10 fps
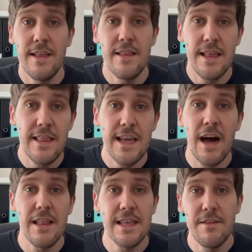They, they, they,
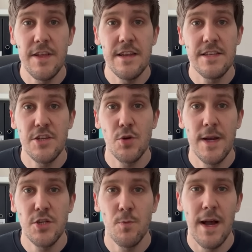can't leave it in a
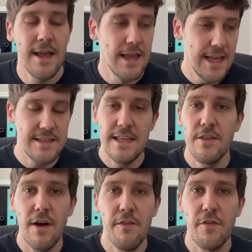situation where it's
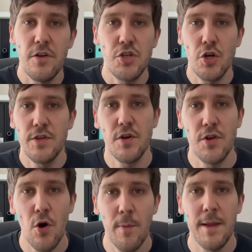either our first choice or
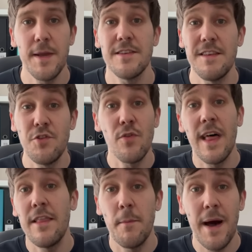nobody because they've done
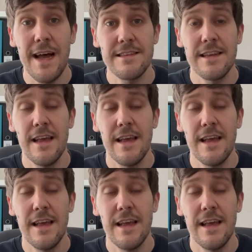that in the past